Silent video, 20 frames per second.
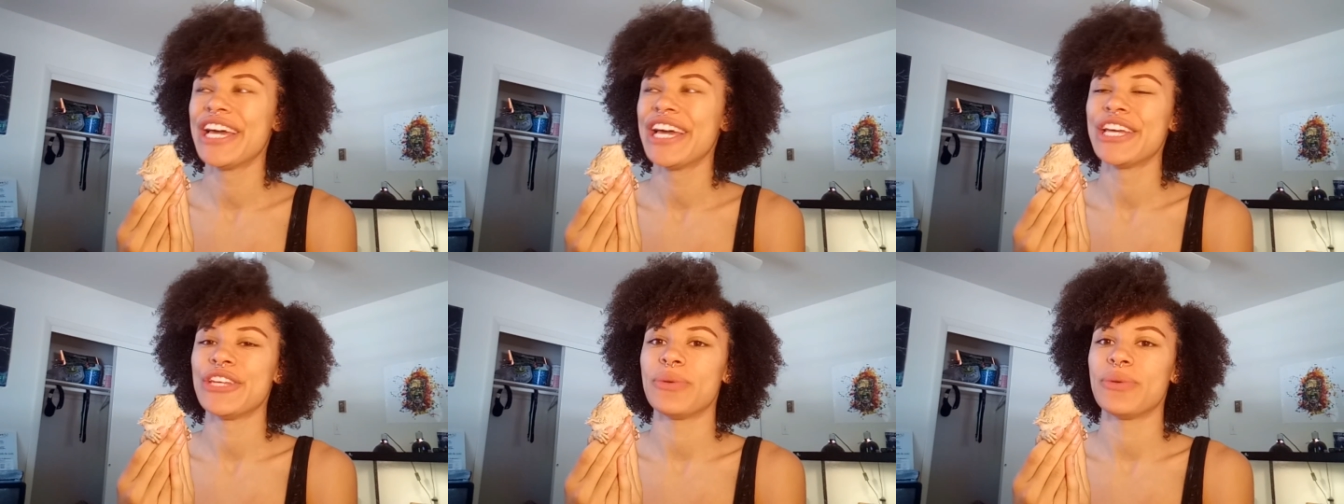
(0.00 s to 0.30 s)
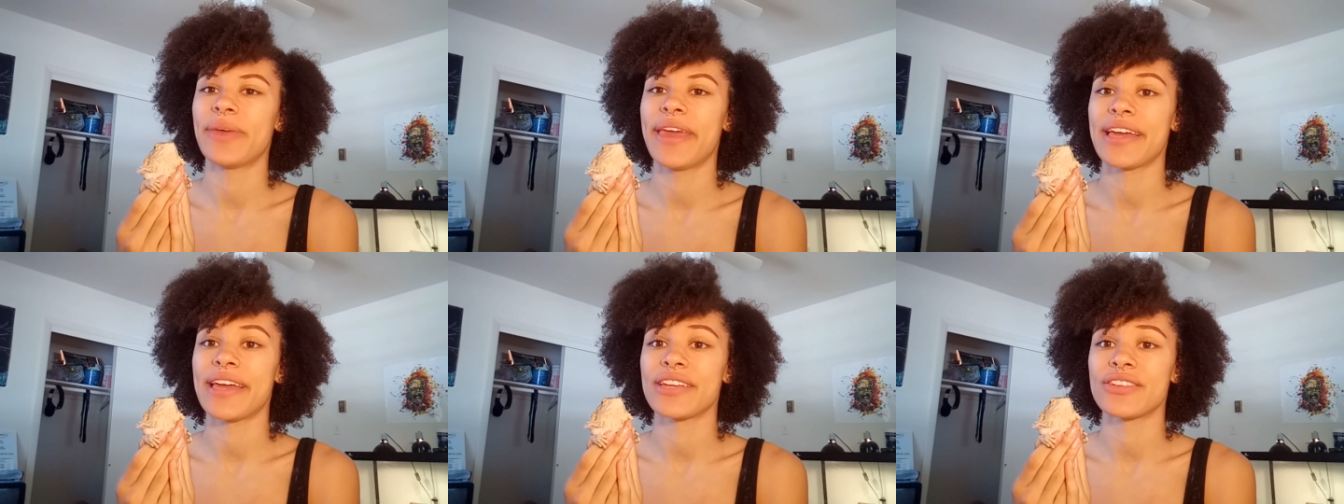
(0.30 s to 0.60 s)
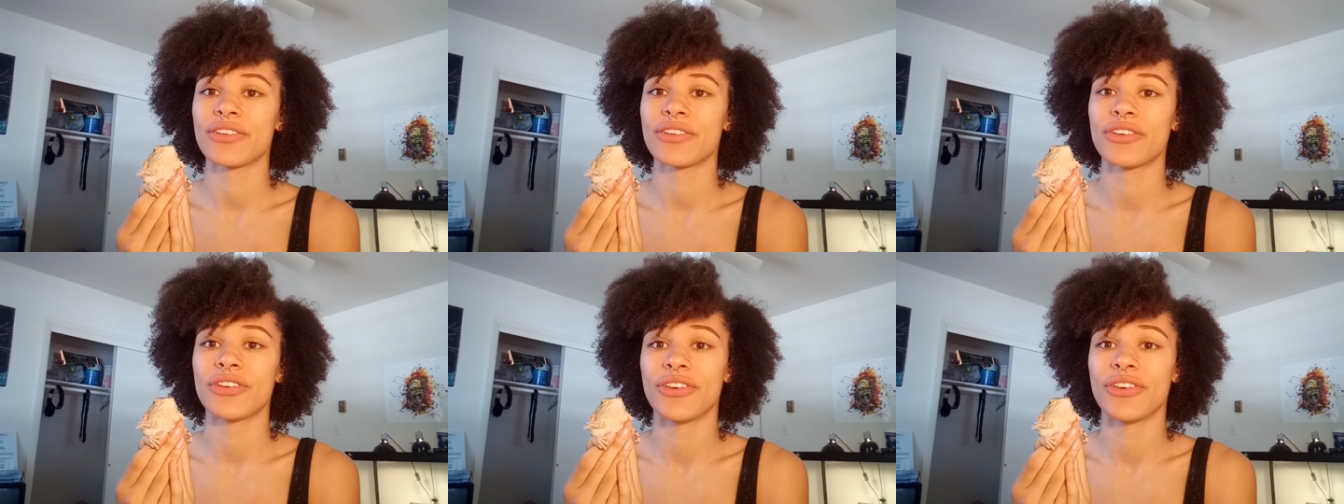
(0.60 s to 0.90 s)
You can't
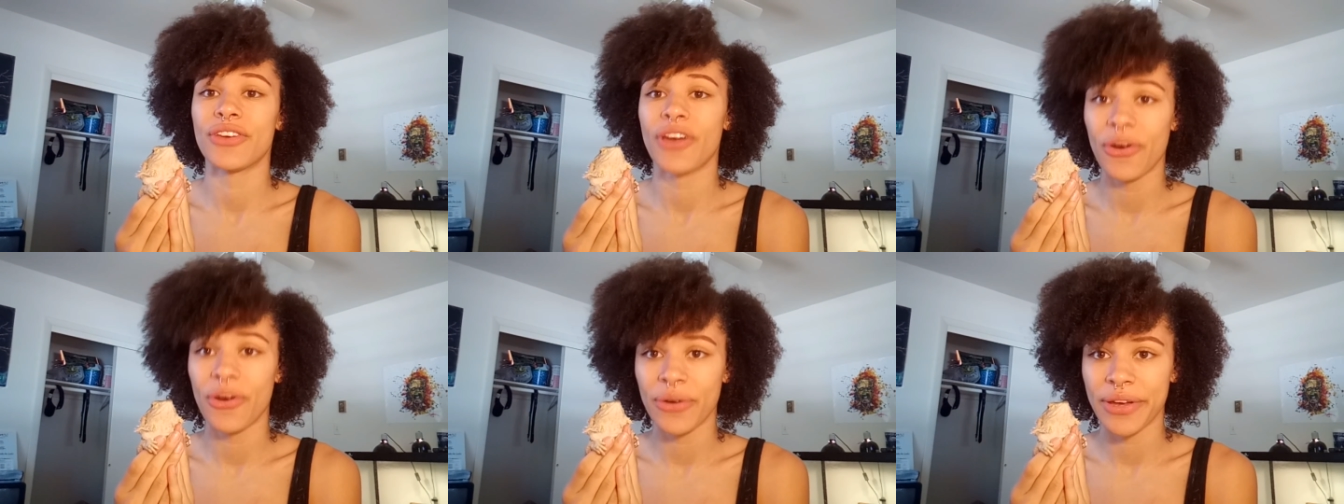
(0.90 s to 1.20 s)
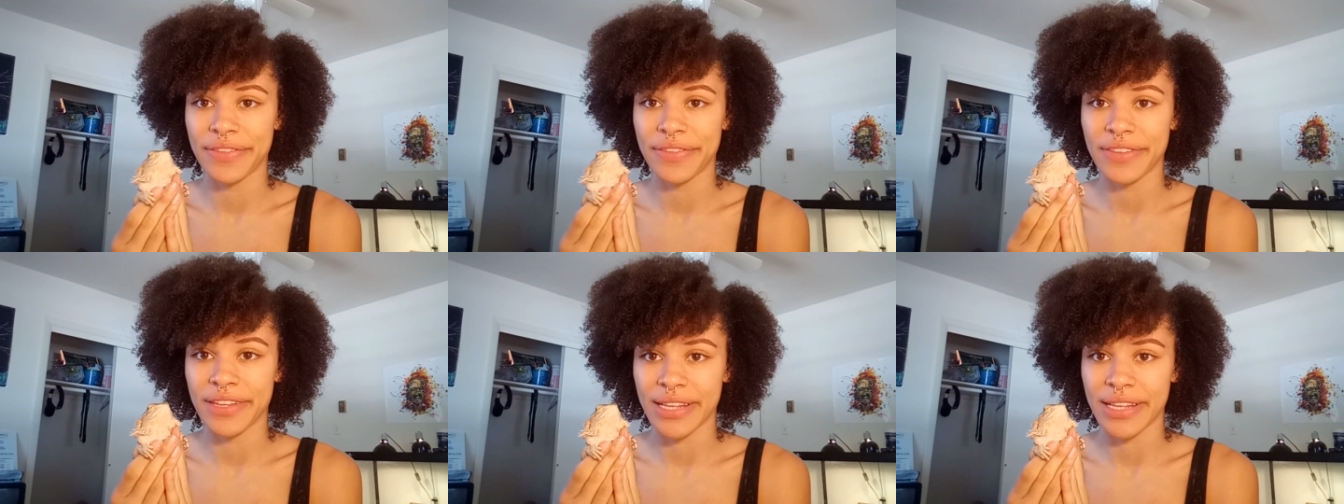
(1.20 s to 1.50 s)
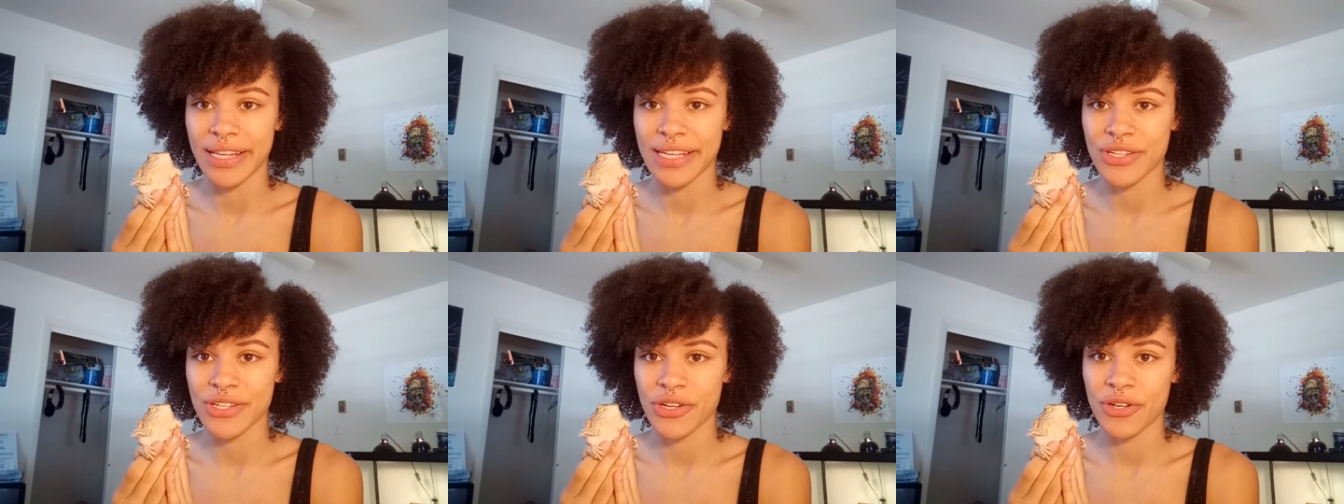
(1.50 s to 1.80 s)
go get the
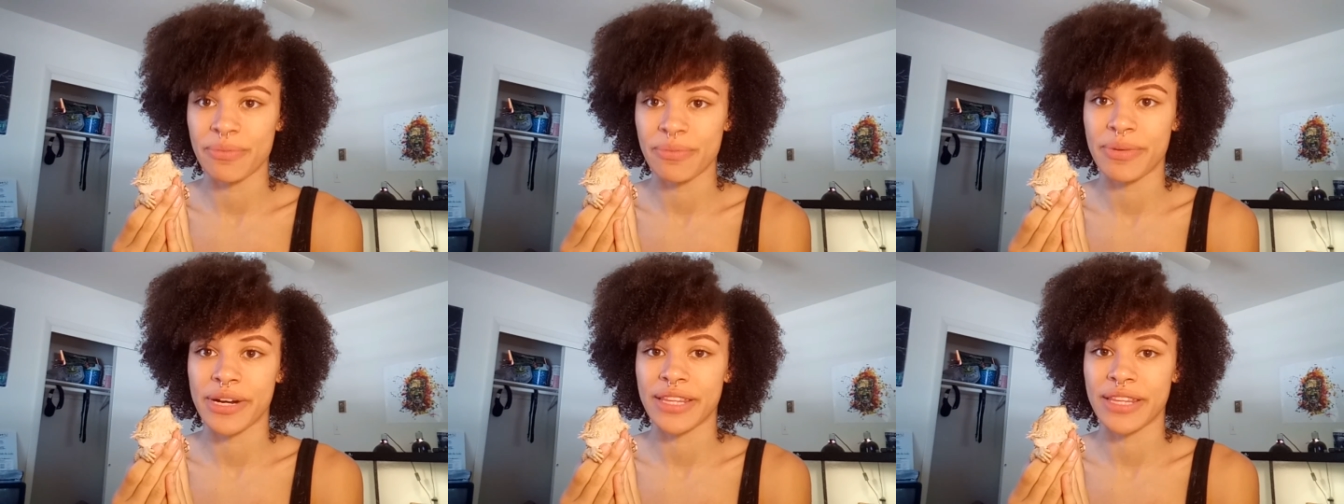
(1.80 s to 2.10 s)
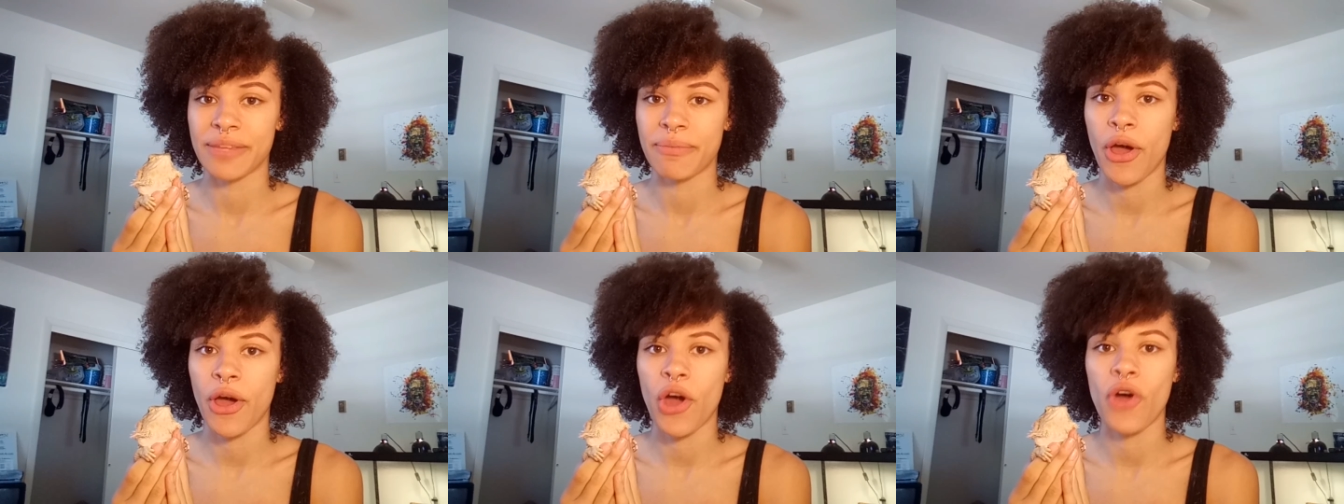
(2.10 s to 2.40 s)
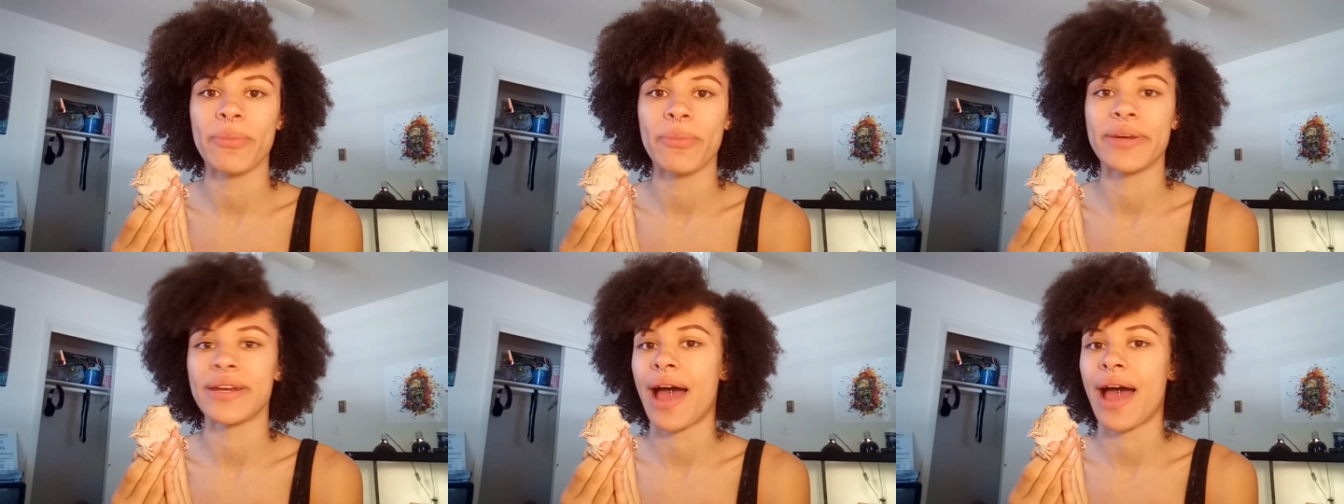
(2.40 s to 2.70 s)
lizard, bring them
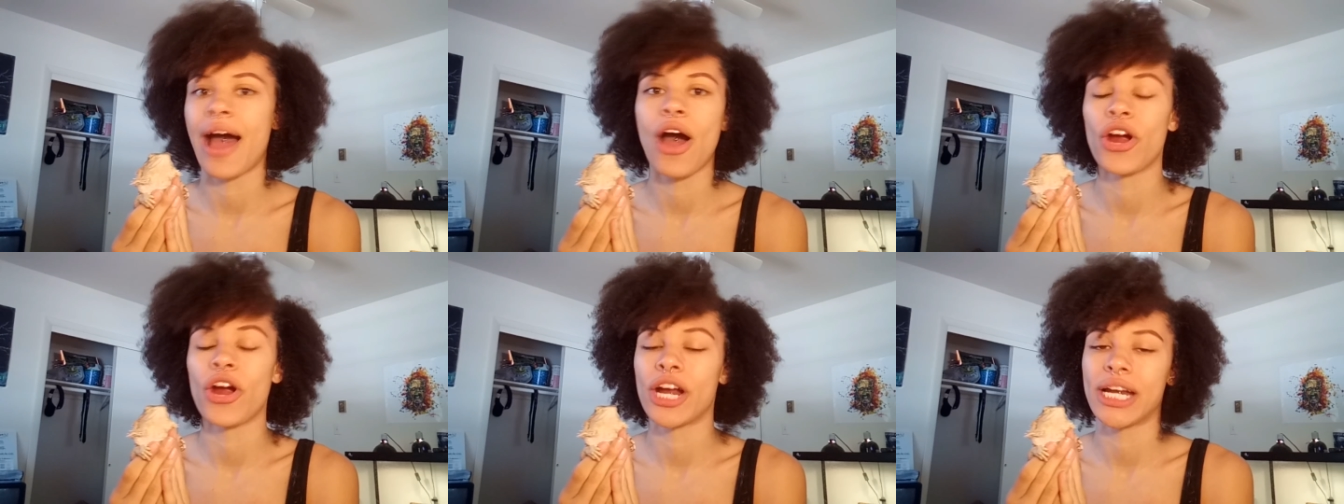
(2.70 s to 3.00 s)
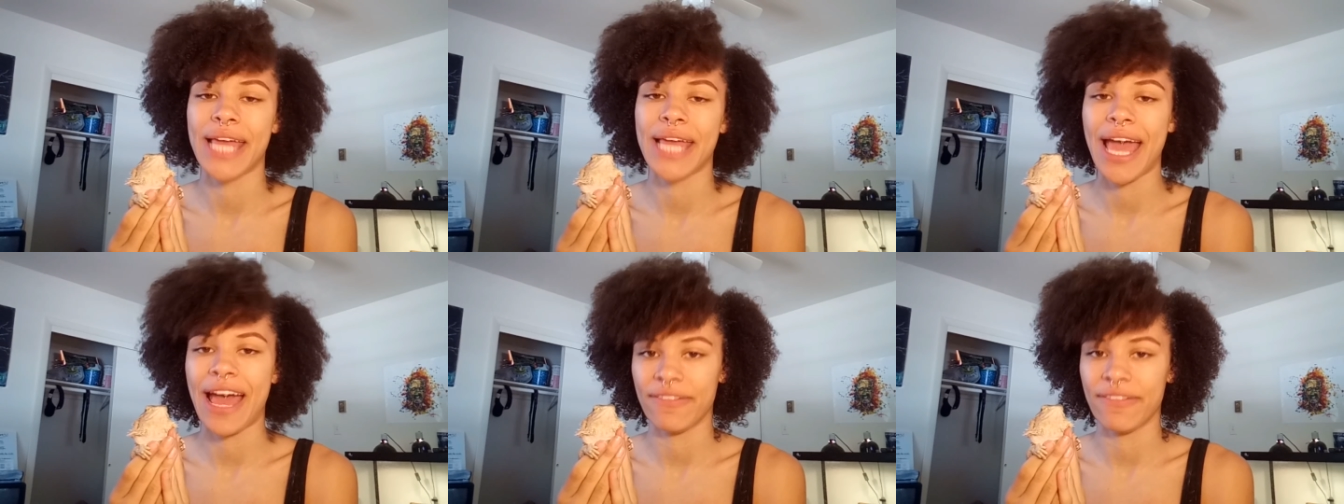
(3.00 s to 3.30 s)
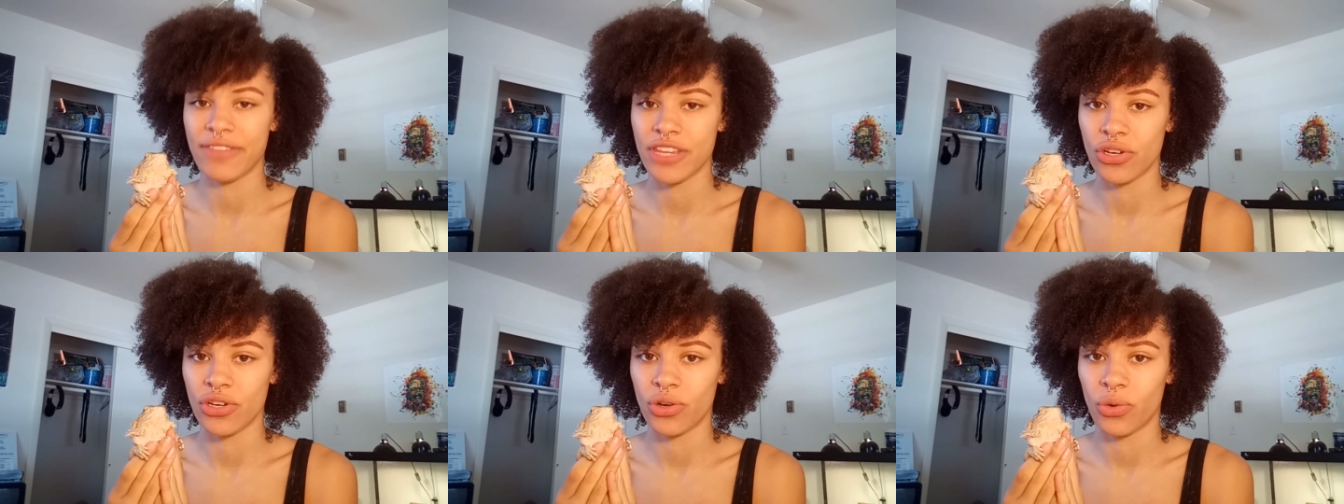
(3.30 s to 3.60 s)
home, and not already
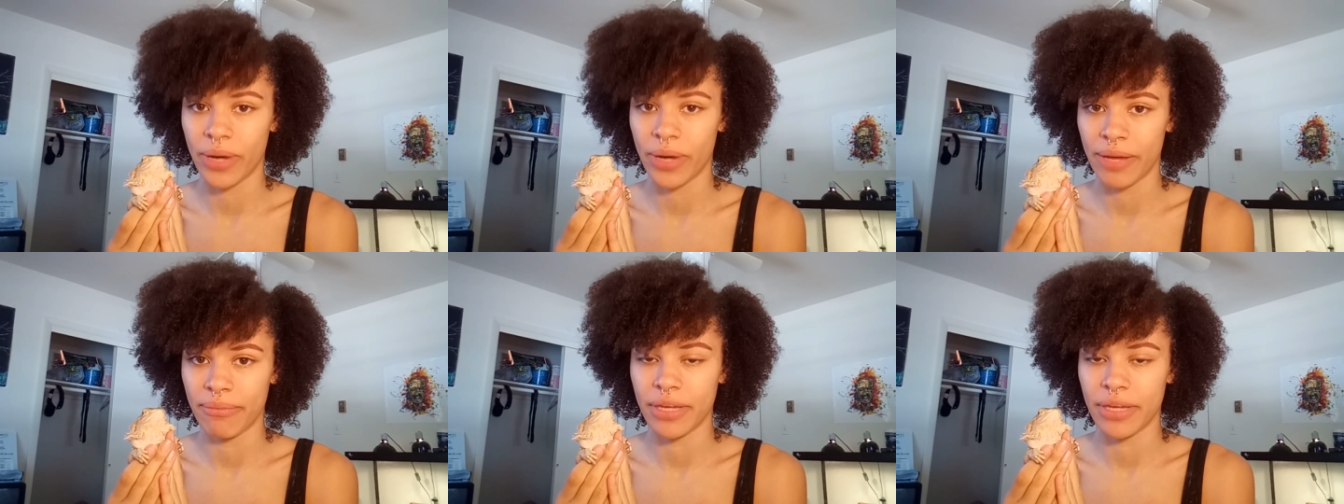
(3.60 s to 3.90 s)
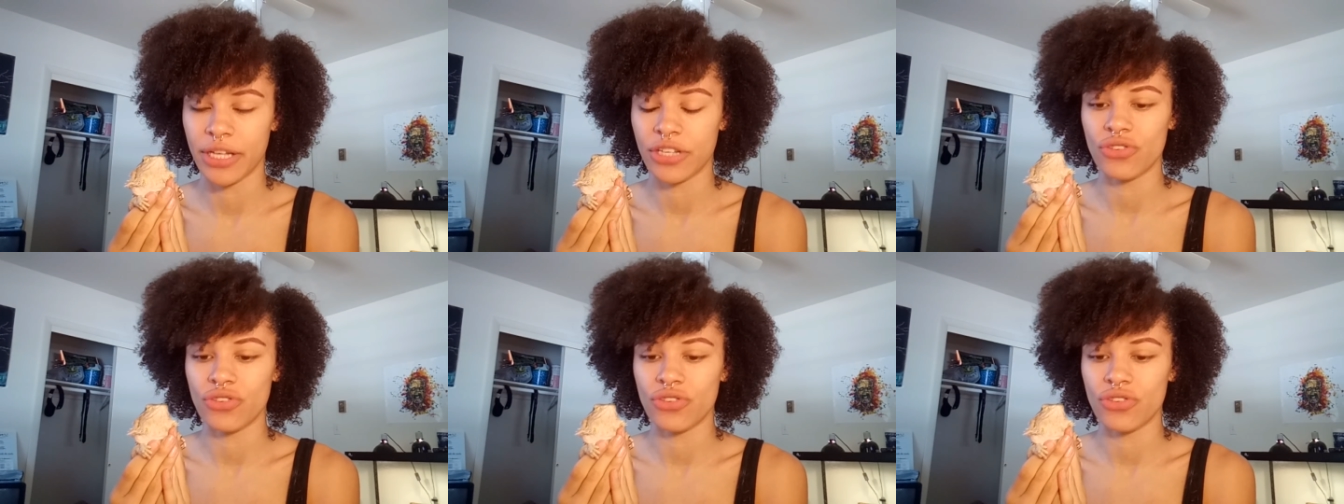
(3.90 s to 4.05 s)
have the equipment.